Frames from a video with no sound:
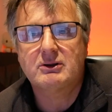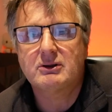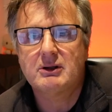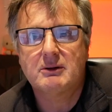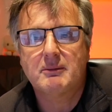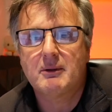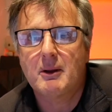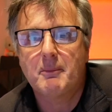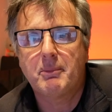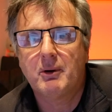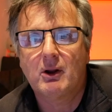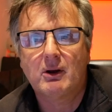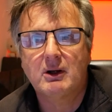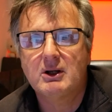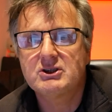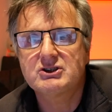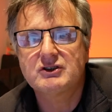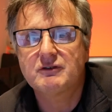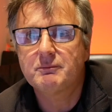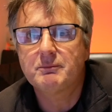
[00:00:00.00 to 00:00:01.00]
The
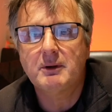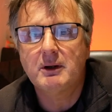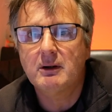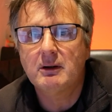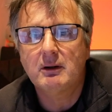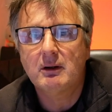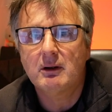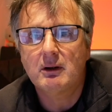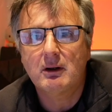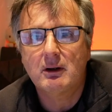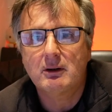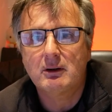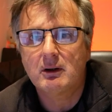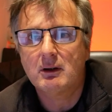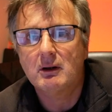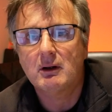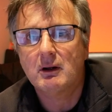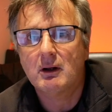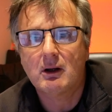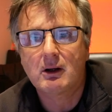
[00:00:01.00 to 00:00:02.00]
plugins have been
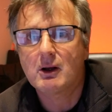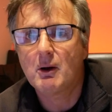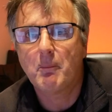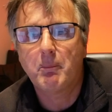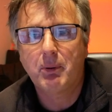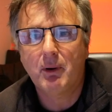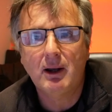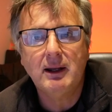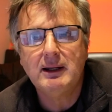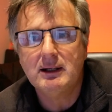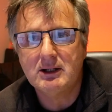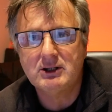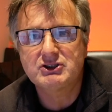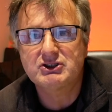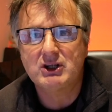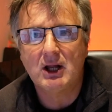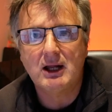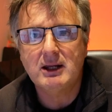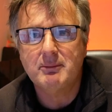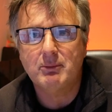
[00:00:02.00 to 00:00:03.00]
completely
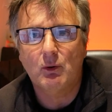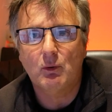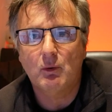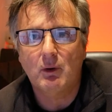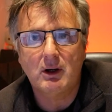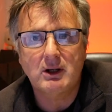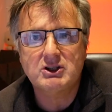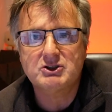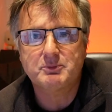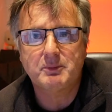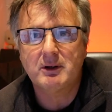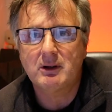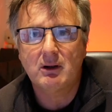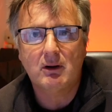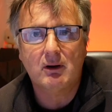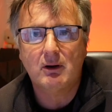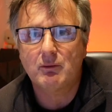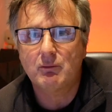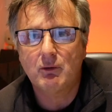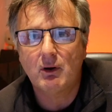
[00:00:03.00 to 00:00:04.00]
stable, and it's been
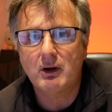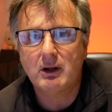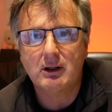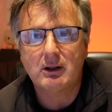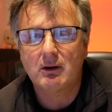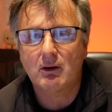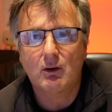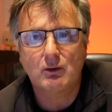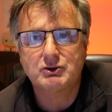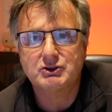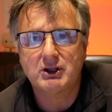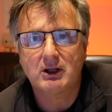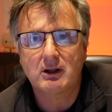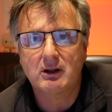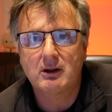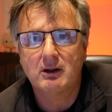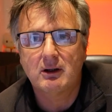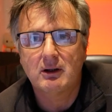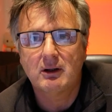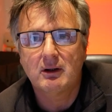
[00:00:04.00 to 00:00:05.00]
like running
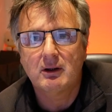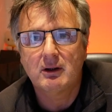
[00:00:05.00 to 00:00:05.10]
Logic